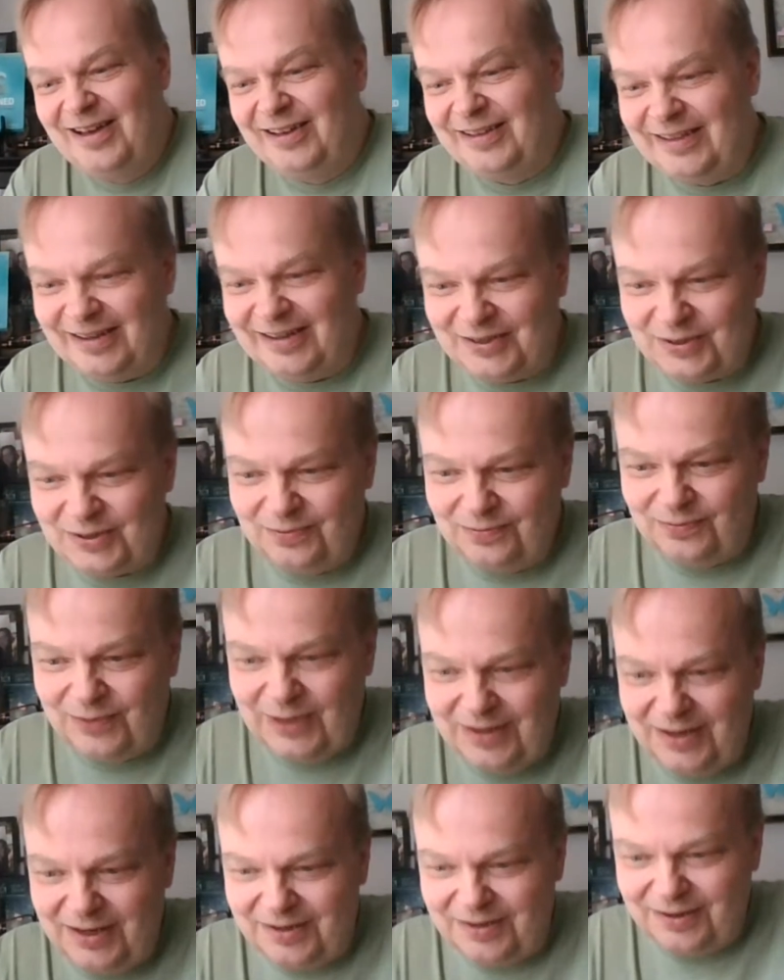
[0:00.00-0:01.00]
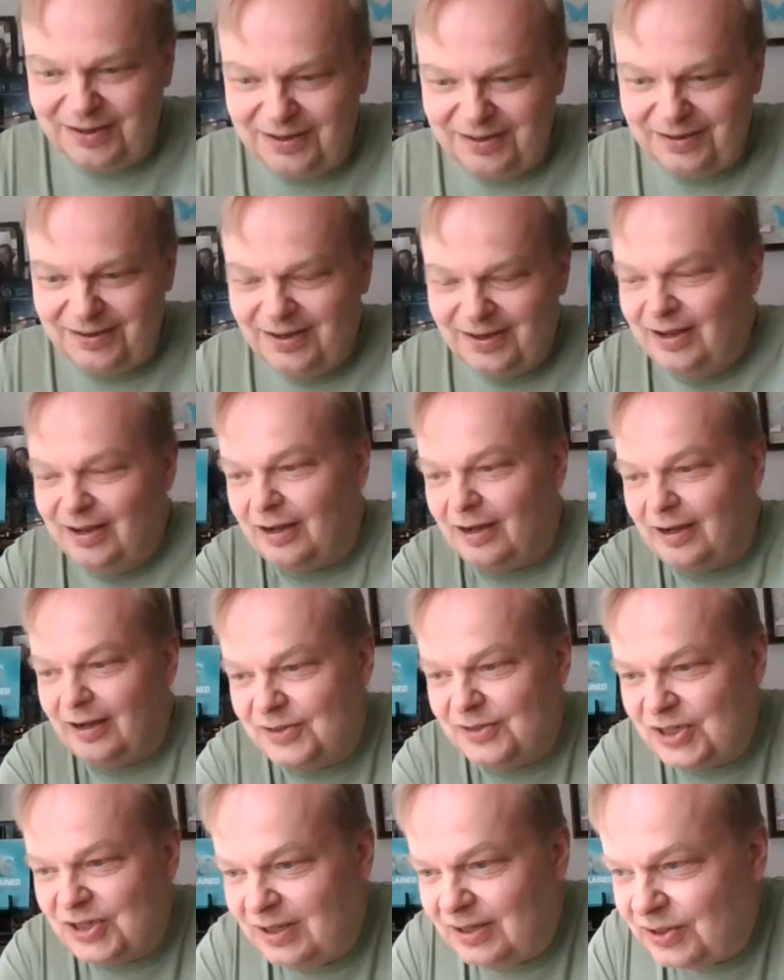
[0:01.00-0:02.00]
Yes, we did need,
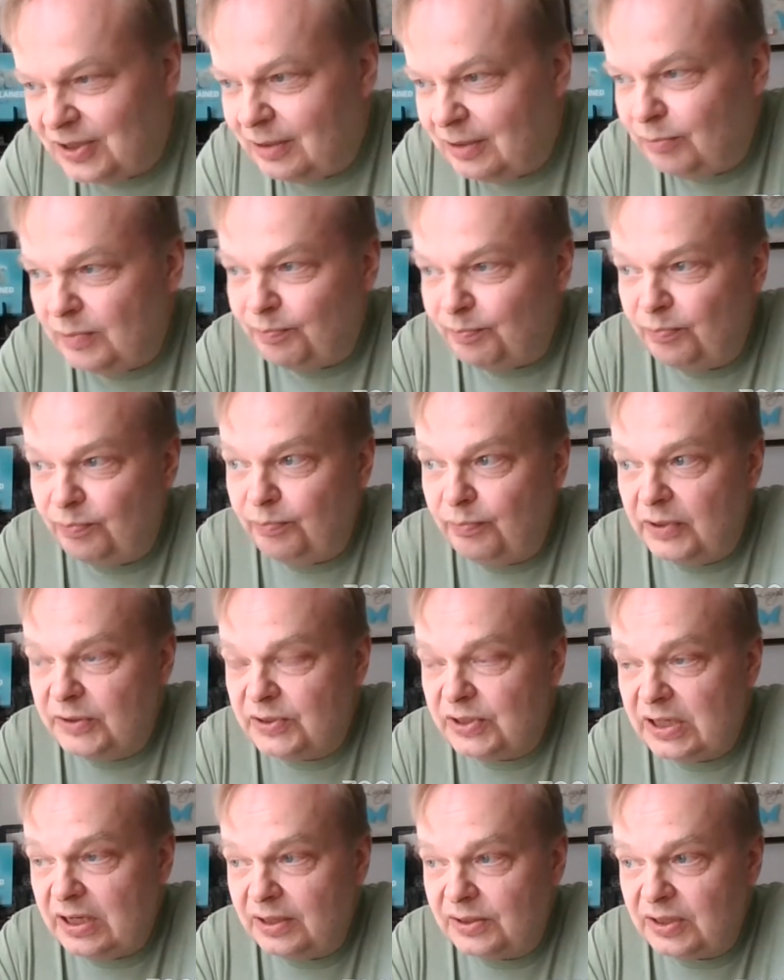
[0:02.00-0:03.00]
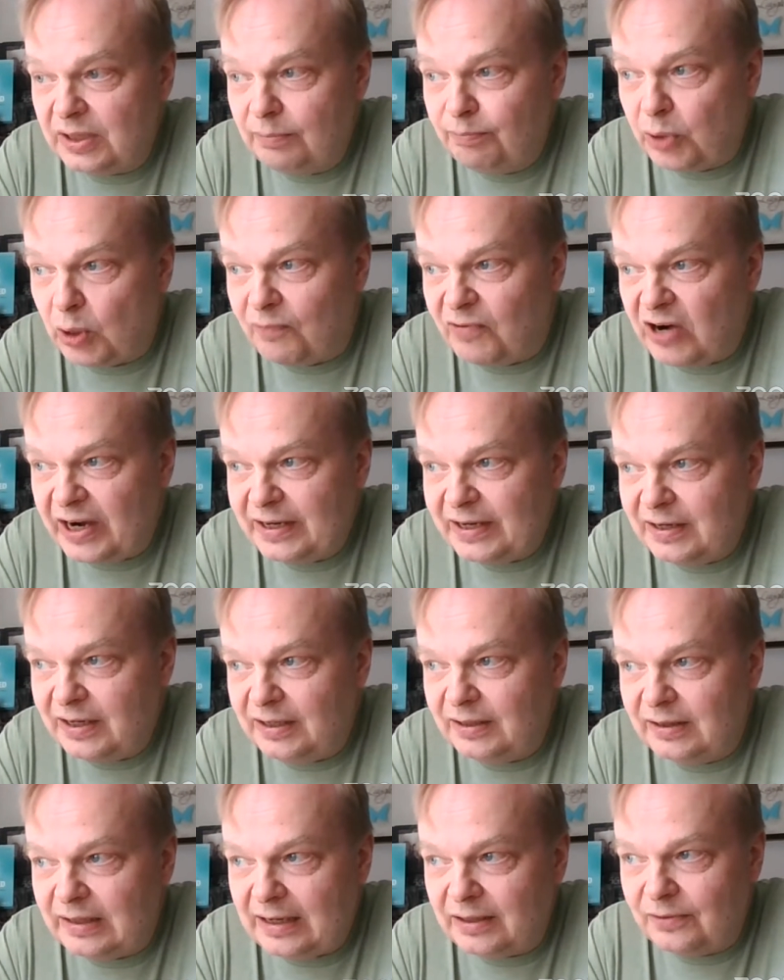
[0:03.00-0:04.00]
and GSM
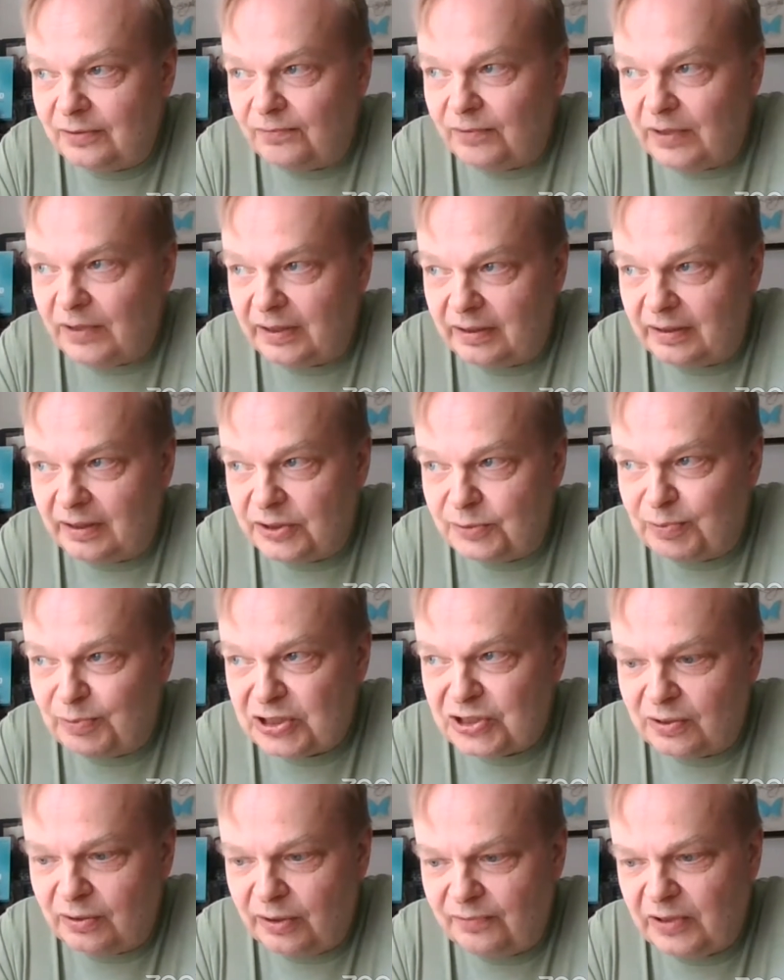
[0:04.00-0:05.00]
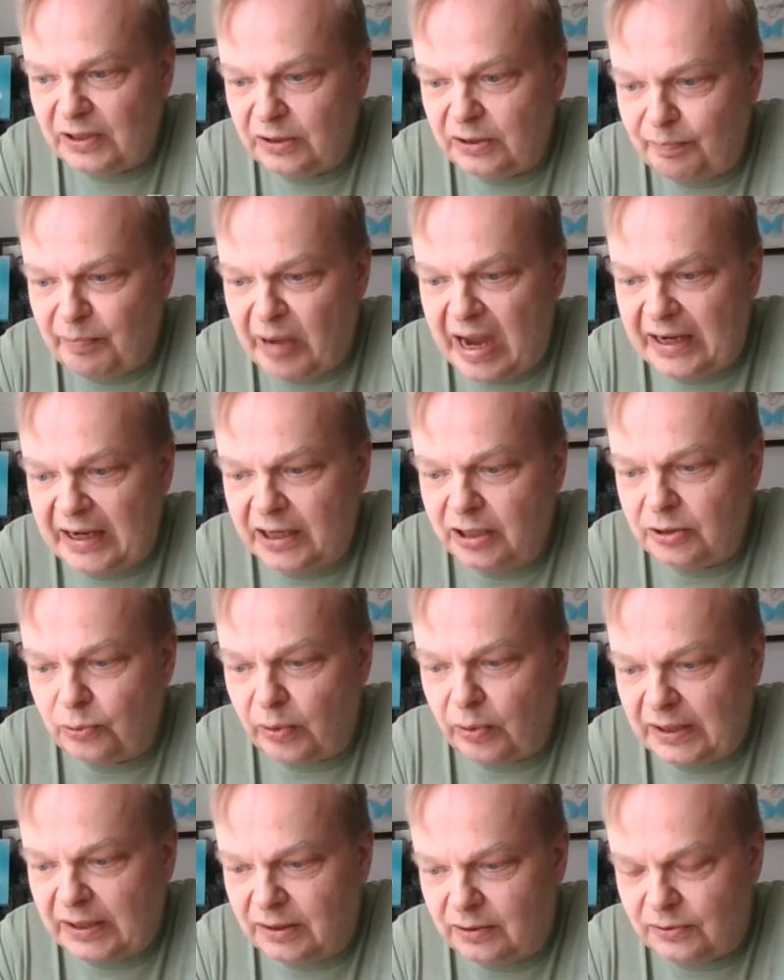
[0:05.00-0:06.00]
provided that one, and especially when the packet
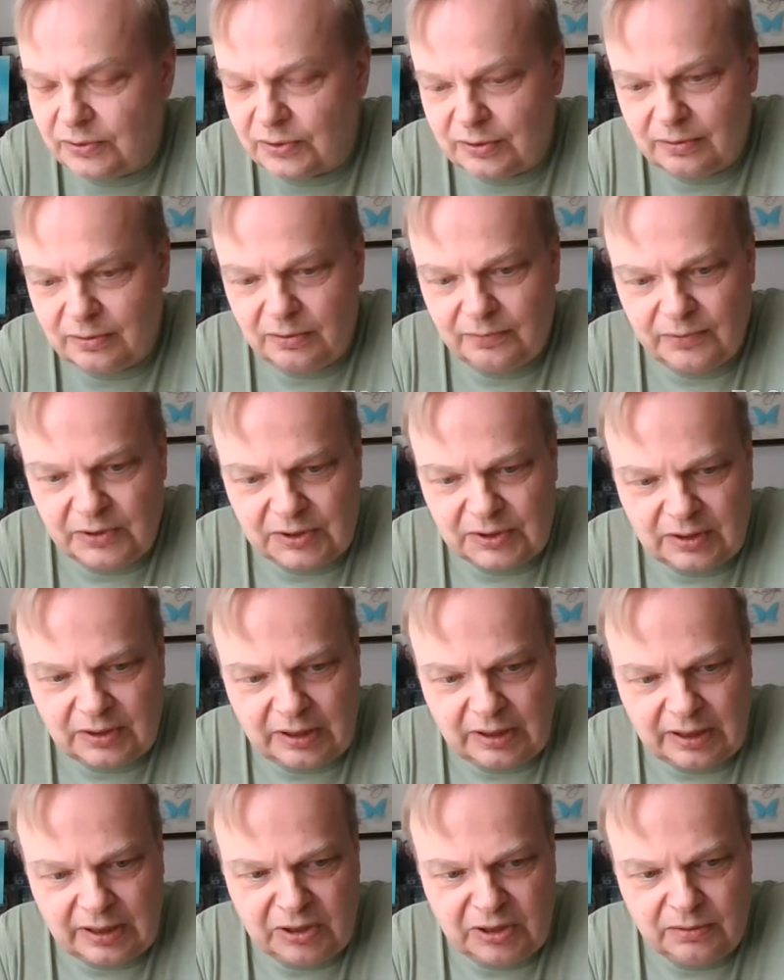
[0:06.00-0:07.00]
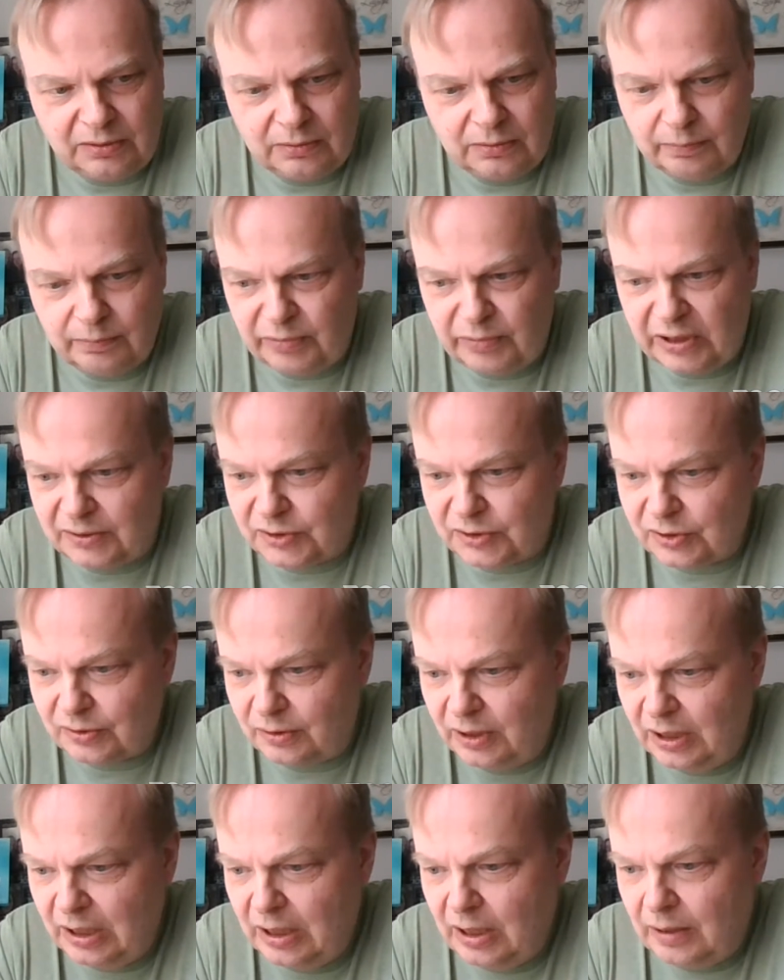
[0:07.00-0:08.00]
radio service came into the
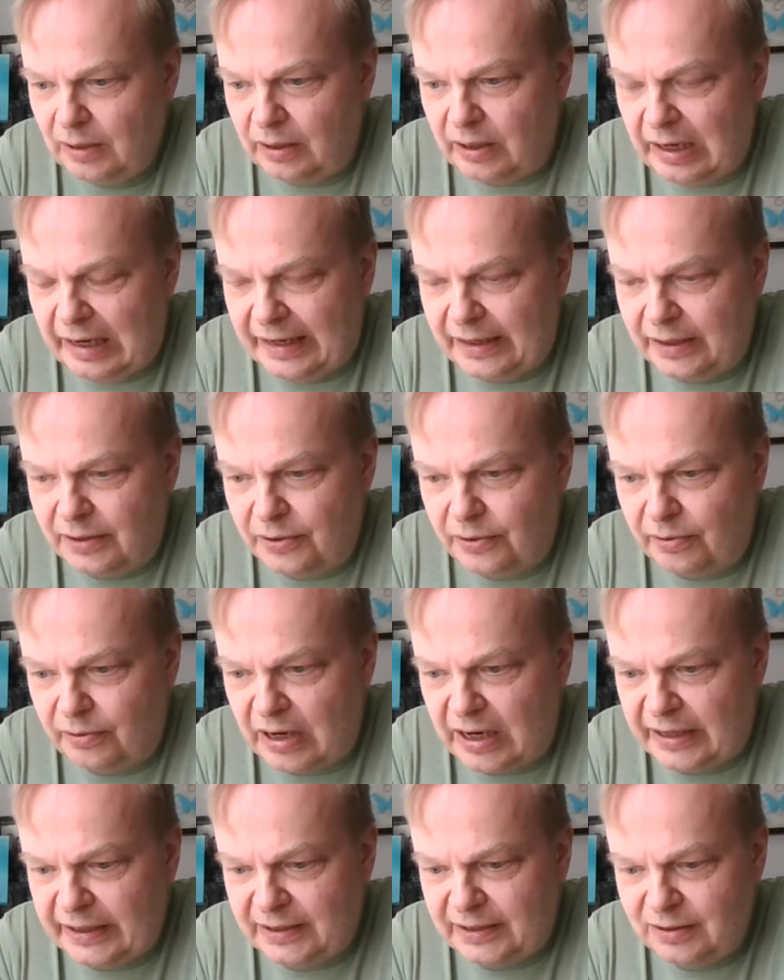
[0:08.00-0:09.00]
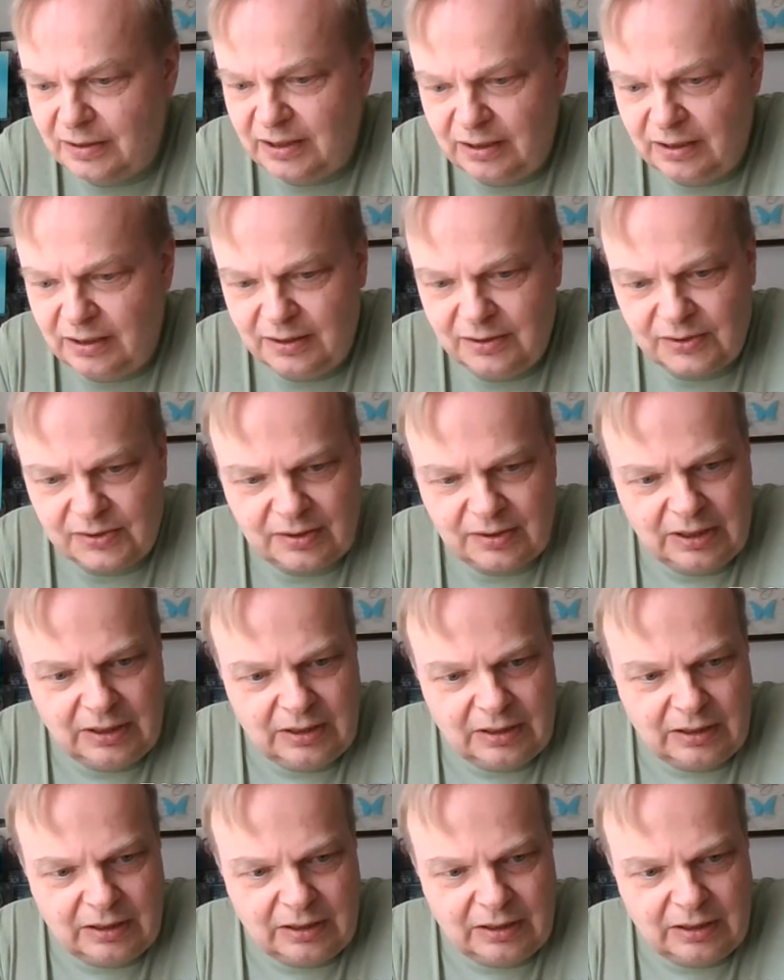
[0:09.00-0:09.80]
picture later 90s.